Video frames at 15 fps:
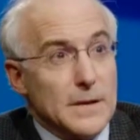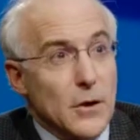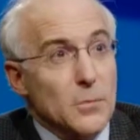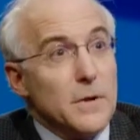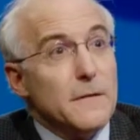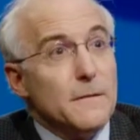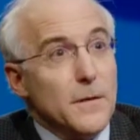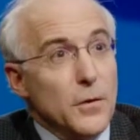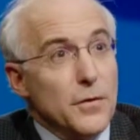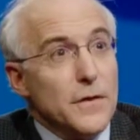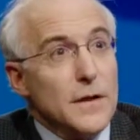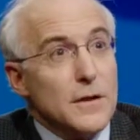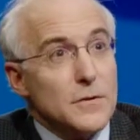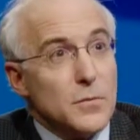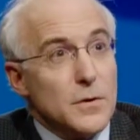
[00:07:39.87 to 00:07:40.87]
terribly filthy
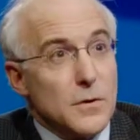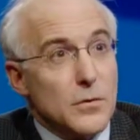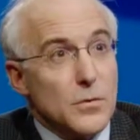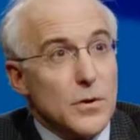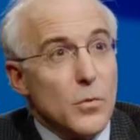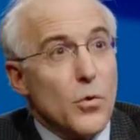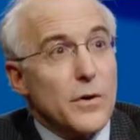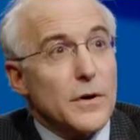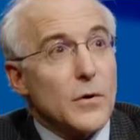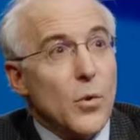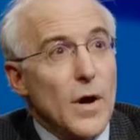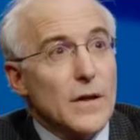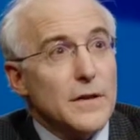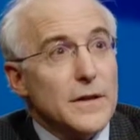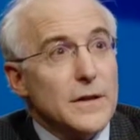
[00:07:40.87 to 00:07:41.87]
because mm -hmm. the water
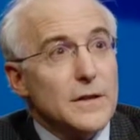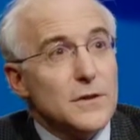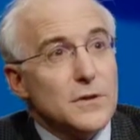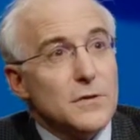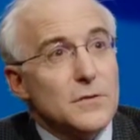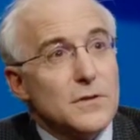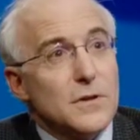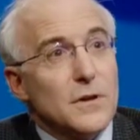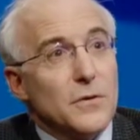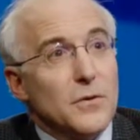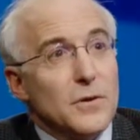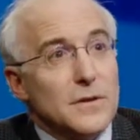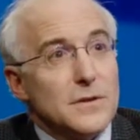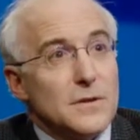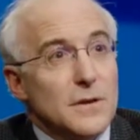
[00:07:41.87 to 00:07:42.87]
quality issues are
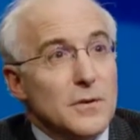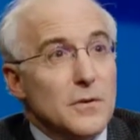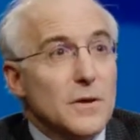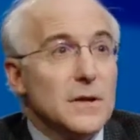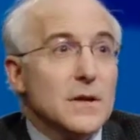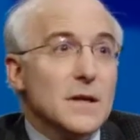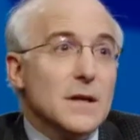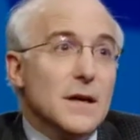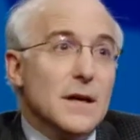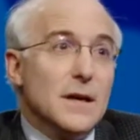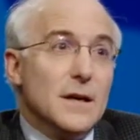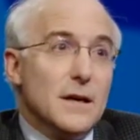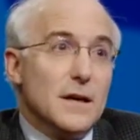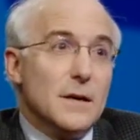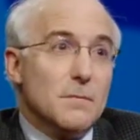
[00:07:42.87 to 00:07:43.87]
also uh,
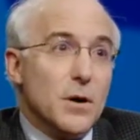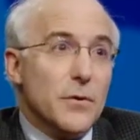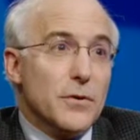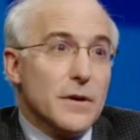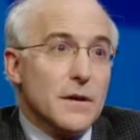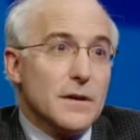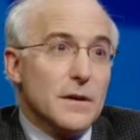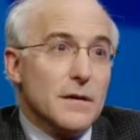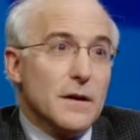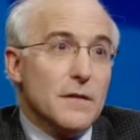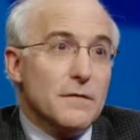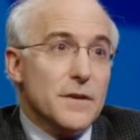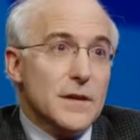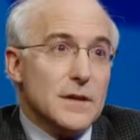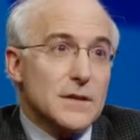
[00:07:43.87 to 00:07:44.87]
a component uh,
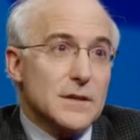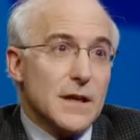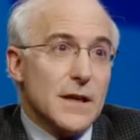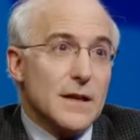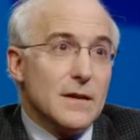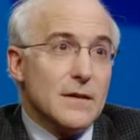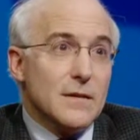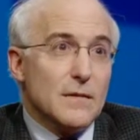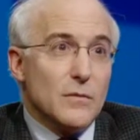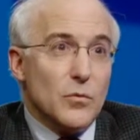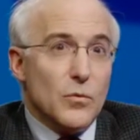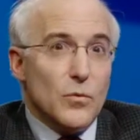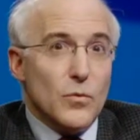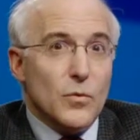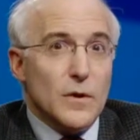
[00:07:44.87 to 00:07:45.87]
of this. And
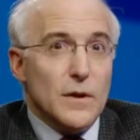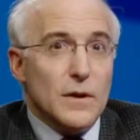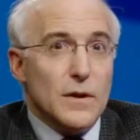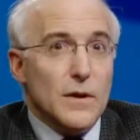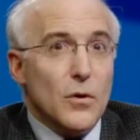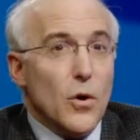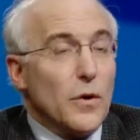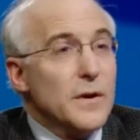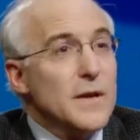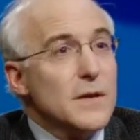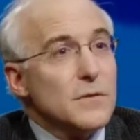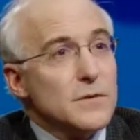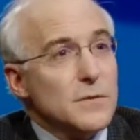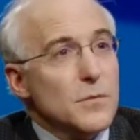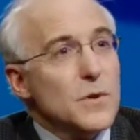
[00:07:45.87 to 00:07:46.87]
you know, our
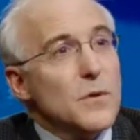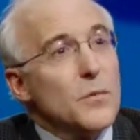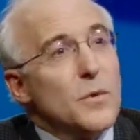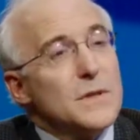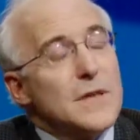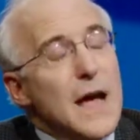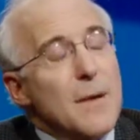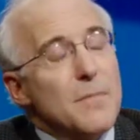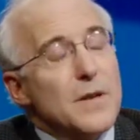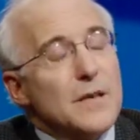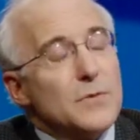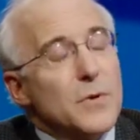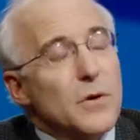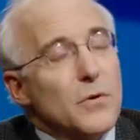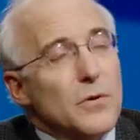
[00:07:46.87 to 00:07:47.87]
ecos- the, what's happening is
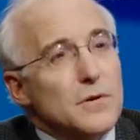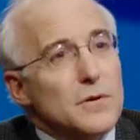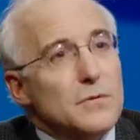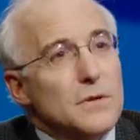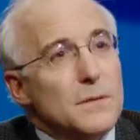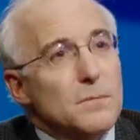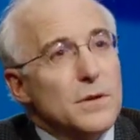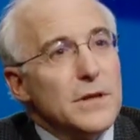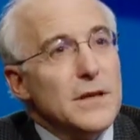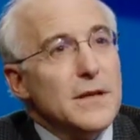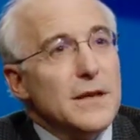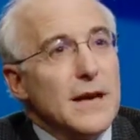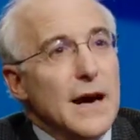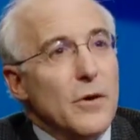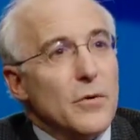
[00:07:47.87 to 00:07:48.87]
we are also
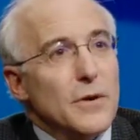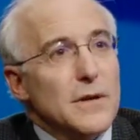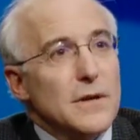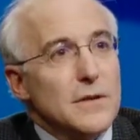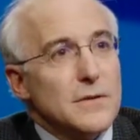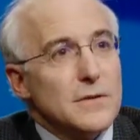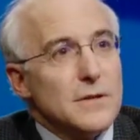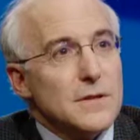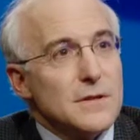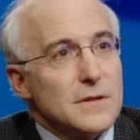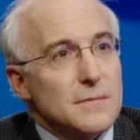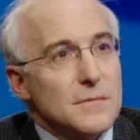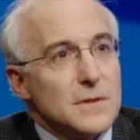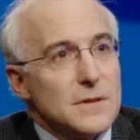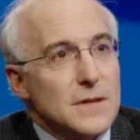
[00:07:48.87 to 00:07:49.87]
depleting our
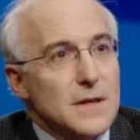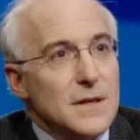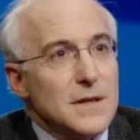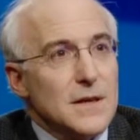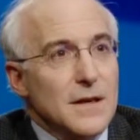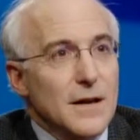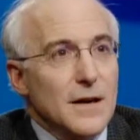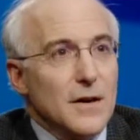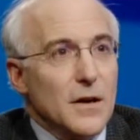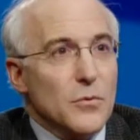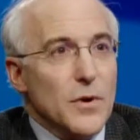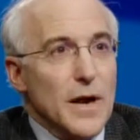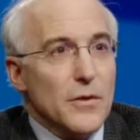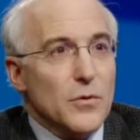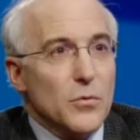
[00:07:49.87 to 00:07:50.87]
ecosystems uh,
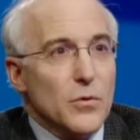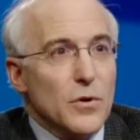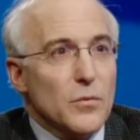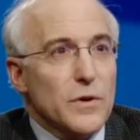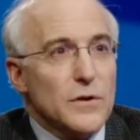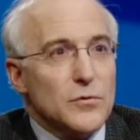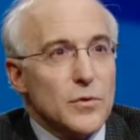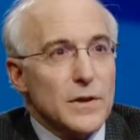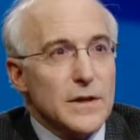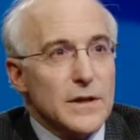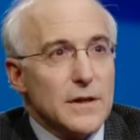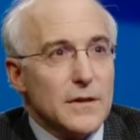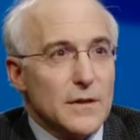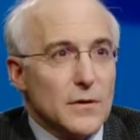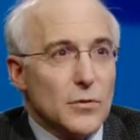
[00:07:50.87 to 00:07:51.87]
around the world. We're
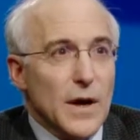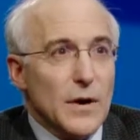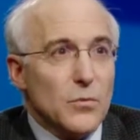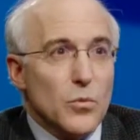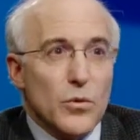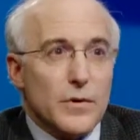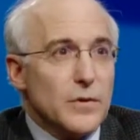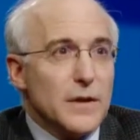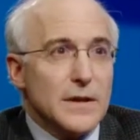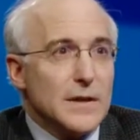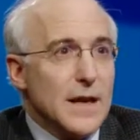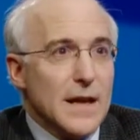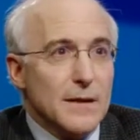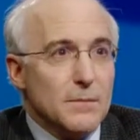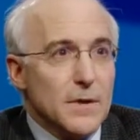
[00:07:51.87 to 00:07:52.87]
drilling groundwater that
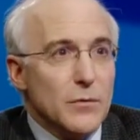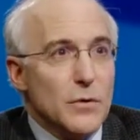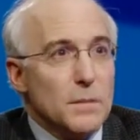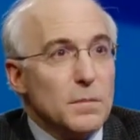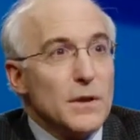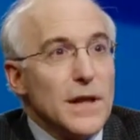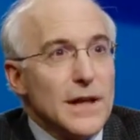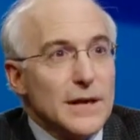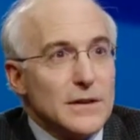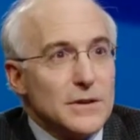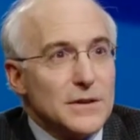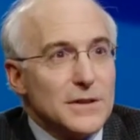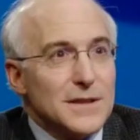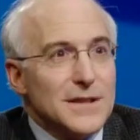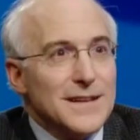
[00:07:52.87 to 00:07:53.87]
can't be mm-hmm.
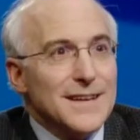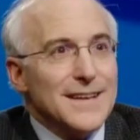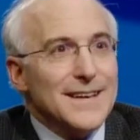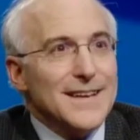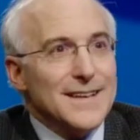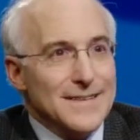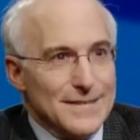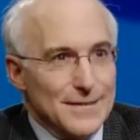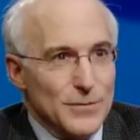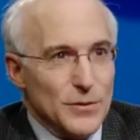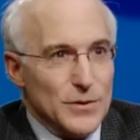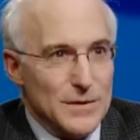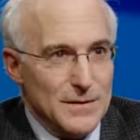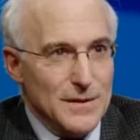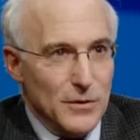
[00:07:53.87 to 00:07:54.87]
replenished. Uh, we're
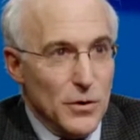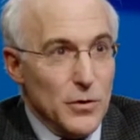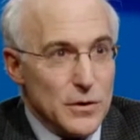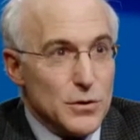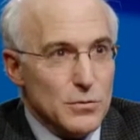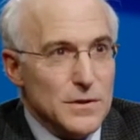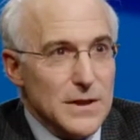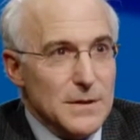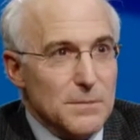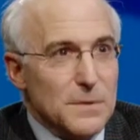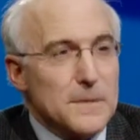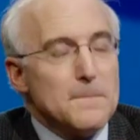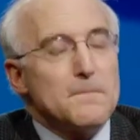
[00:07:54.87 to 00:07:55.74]
you know, going too right. deep.